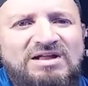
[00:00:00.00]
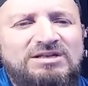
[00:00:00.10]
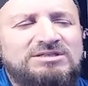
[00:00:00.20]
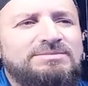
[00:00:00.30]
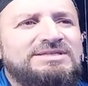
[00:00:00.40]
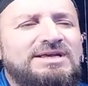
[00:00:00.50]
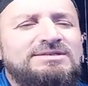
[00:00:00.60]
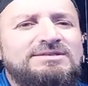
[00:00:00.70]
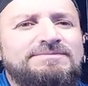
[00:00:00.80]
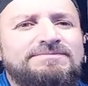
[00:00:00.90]
Does it make
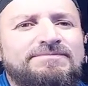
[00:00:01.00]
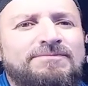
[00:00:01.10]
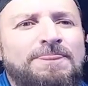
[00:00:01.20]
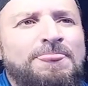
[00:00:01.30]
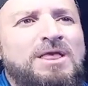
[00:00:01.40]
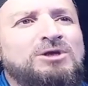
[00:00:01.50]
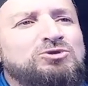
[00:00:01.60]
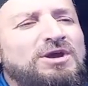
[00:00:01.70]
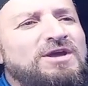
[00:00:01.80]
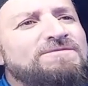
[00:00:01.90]
sense?
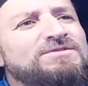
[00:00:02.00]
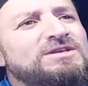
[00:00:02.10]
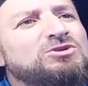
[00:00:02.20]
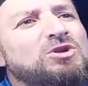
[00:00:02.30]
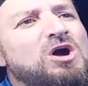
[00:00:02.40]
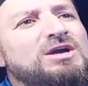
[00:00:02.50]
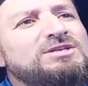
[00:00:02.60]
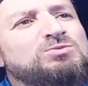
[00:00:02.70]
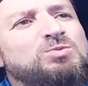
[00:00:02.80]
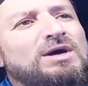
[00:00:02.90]
So if this clock
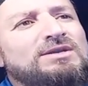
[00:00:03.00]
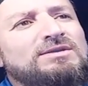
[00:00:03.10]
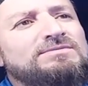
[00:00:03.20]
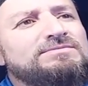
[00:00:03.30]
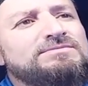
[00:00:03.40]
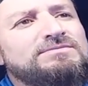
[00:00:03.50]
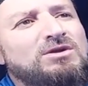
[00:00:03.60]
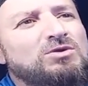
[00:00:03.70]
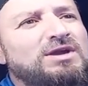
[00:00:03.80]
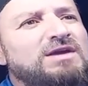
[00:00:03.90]
is 1,
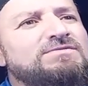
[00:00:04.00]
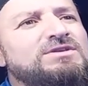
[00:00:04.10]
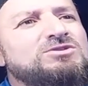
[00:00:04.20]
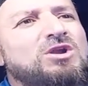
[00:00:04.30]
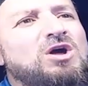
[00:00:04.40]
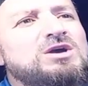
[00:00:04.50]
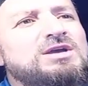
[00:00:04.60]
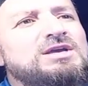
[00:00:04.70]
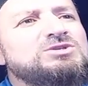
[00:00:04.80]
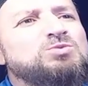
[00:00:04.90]
okay, if this clock
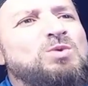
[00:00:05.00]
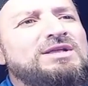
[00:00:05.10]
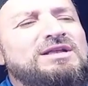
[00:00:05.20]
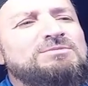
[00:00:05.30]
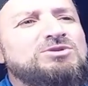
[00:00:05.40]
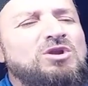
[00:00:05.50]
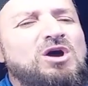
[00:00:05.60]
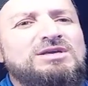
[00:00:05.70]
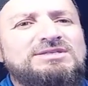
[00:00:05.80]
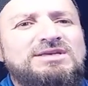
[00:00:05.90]
is 1, that means
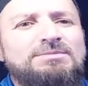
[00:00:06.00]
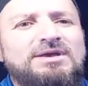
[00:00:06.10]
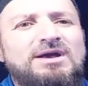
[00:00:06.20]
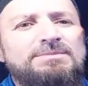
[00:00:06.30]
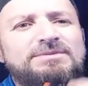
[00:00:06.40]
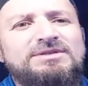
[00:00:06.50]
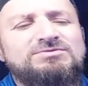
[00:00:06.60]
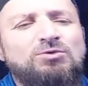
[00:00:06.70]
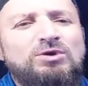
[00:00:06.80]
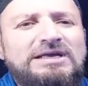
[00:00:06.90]
clock is coming up, this
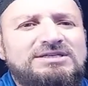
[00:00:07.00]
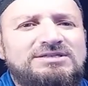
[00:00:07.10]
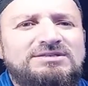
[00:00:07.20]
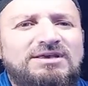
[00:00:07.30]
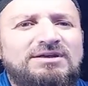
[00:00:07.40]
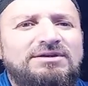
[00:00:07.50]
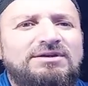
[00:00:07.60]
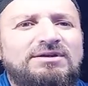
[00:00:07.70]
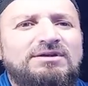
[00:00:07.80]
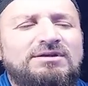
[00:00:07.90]
voltage is there.
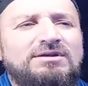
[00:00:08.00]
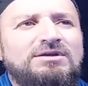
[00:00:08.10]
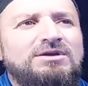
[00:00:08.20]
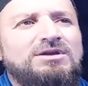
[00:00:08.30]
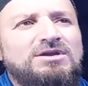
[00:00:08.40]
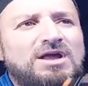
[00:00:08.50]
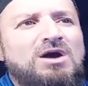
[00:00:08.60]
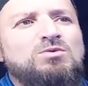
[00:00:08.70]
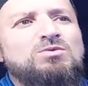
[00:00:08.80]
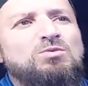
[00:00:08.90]

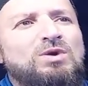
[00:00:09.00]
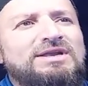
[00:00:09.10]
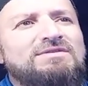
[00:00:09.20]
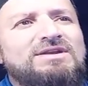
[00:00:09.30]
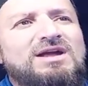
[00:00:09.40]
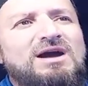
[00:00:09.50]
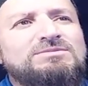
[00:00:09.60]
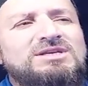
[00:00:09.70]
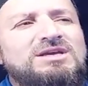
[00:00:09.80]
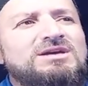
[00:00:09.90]
Now whatever
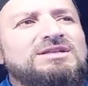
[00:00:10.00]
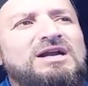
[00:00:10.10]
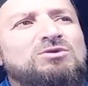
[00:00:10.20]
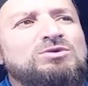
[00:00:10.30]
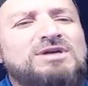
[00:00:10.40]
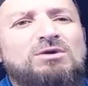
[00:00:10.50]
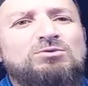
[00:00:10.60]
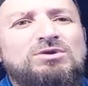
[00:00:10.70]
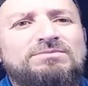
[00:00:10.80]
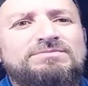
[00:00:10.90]
comes here, that goes out.